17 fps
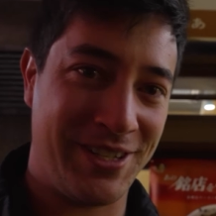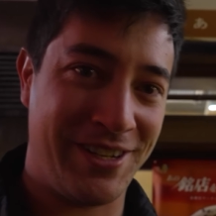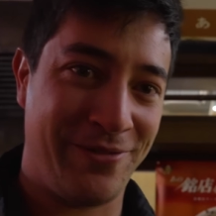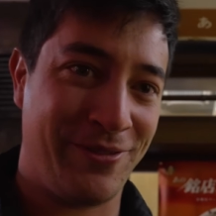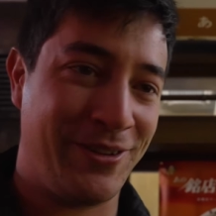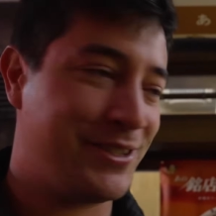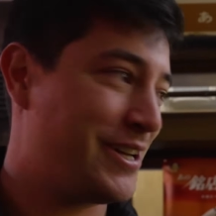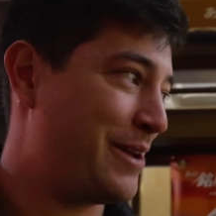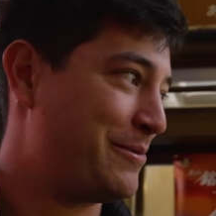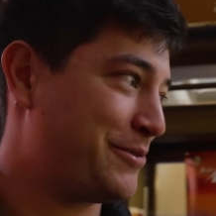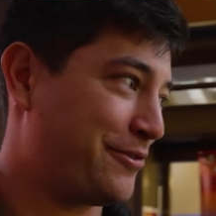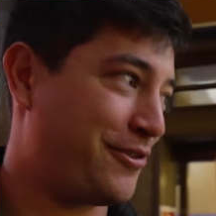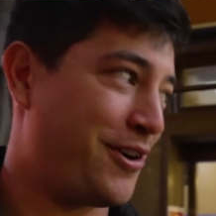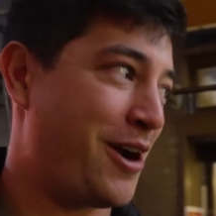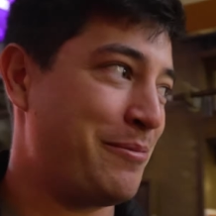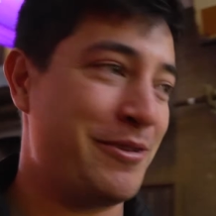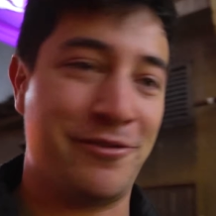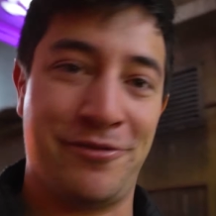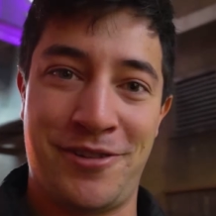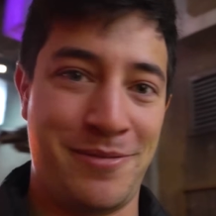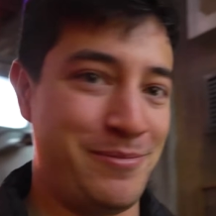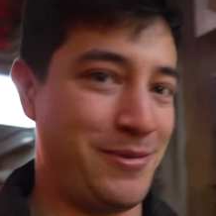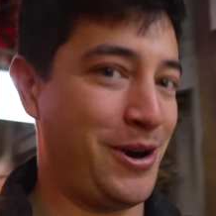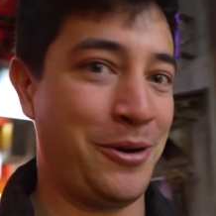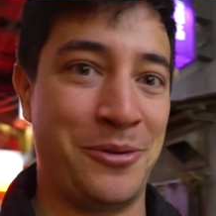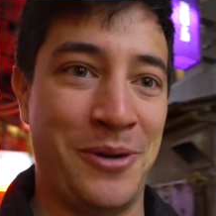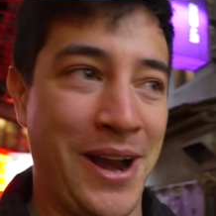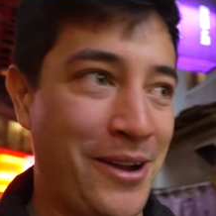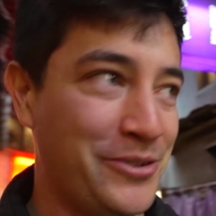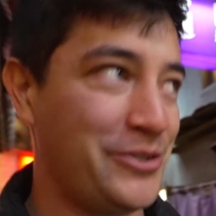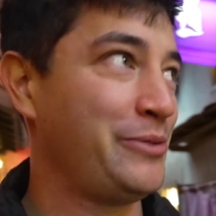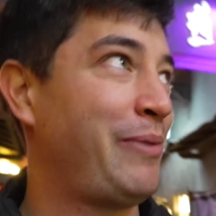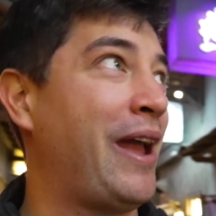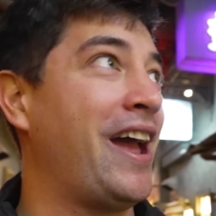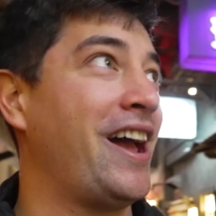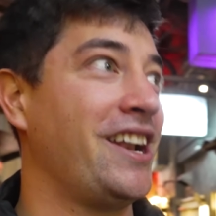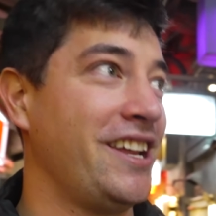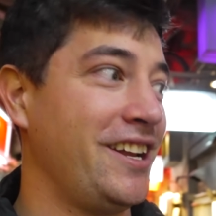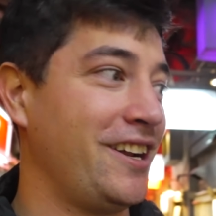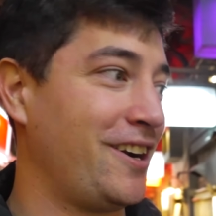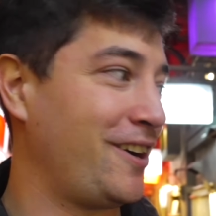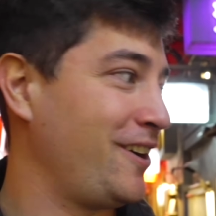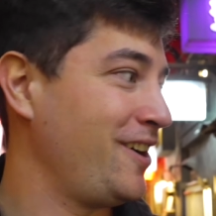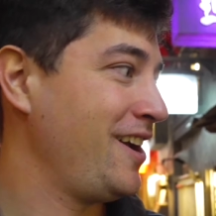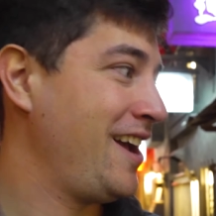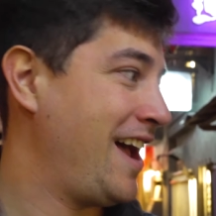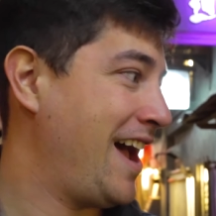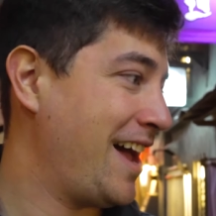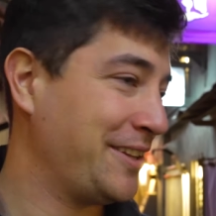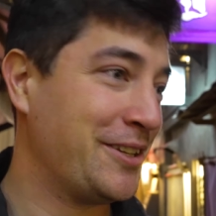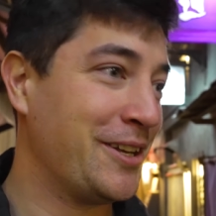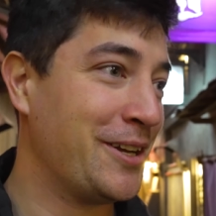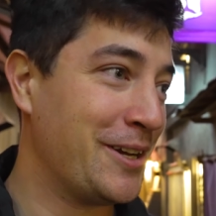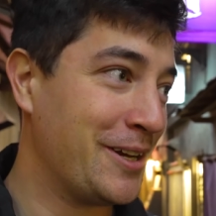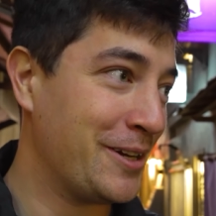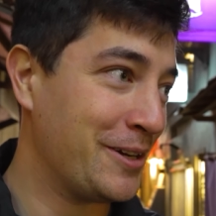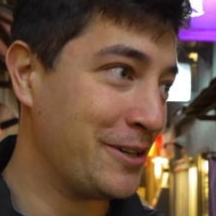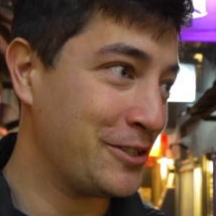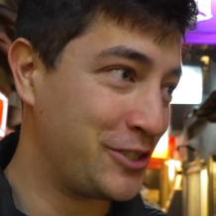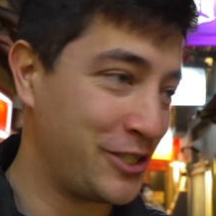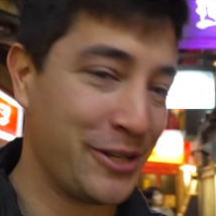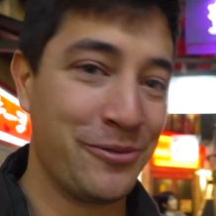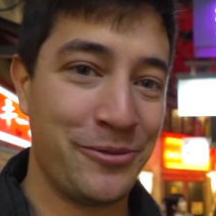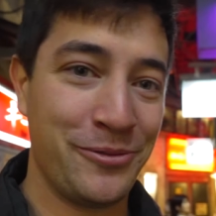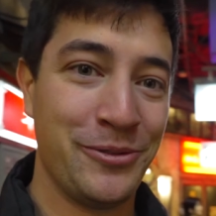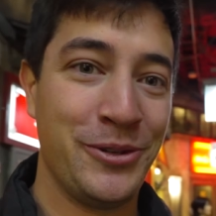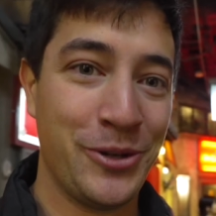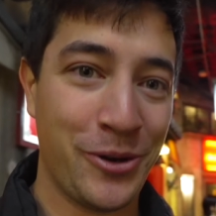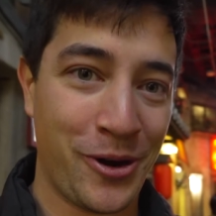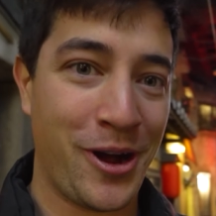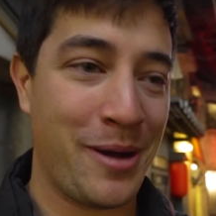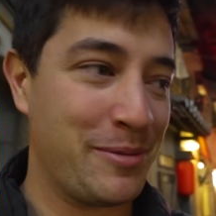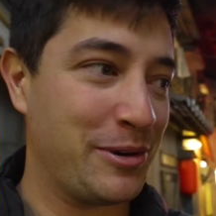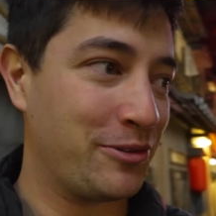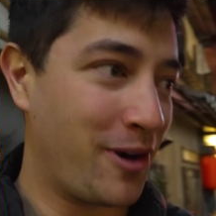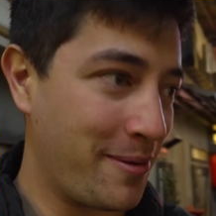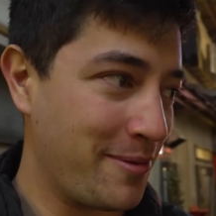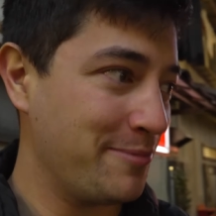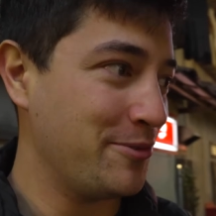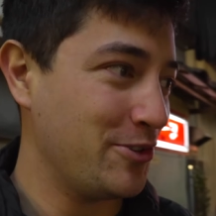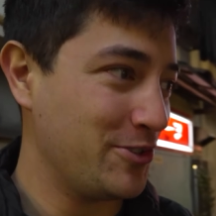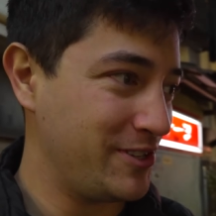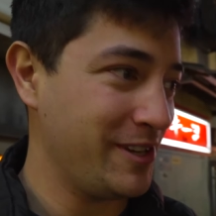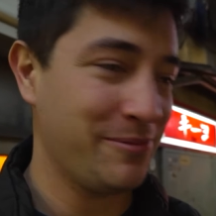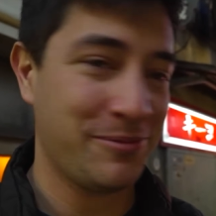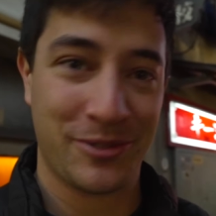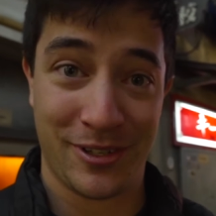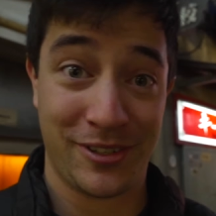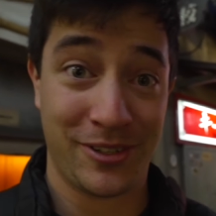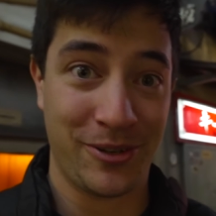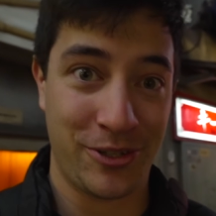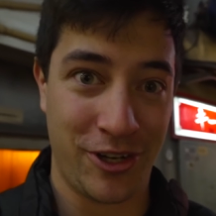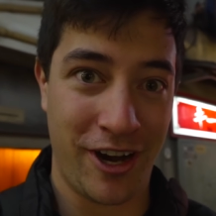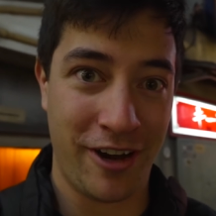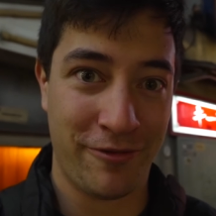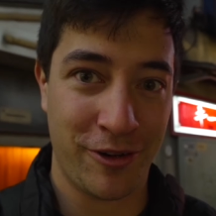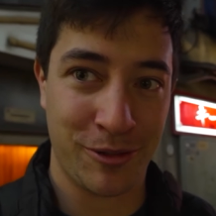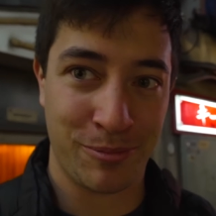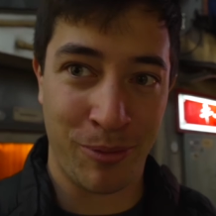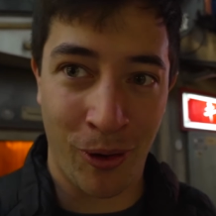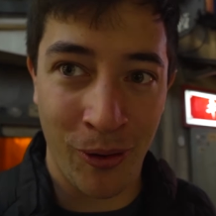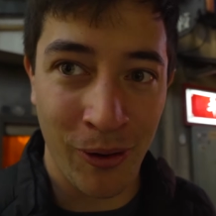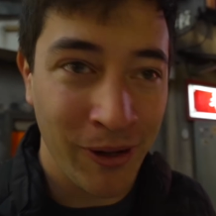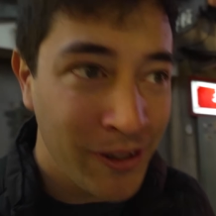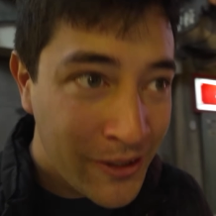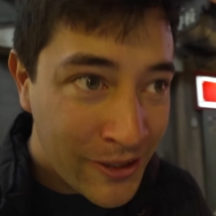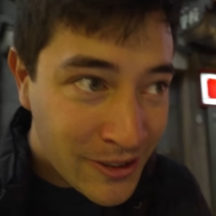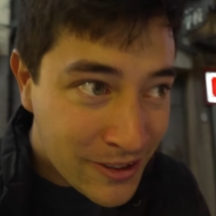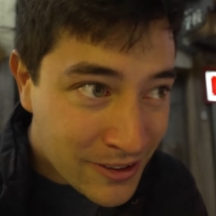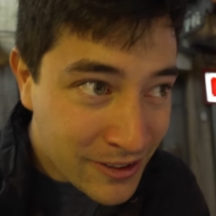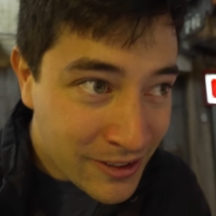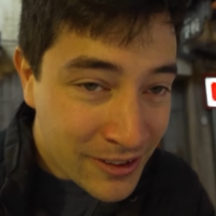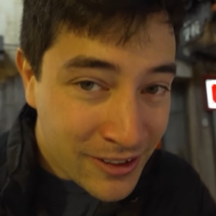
of different types of ramen from around Japan here at the SHINYOKOHAMA Ramen Museum. So let's go try our first bowl. So I'm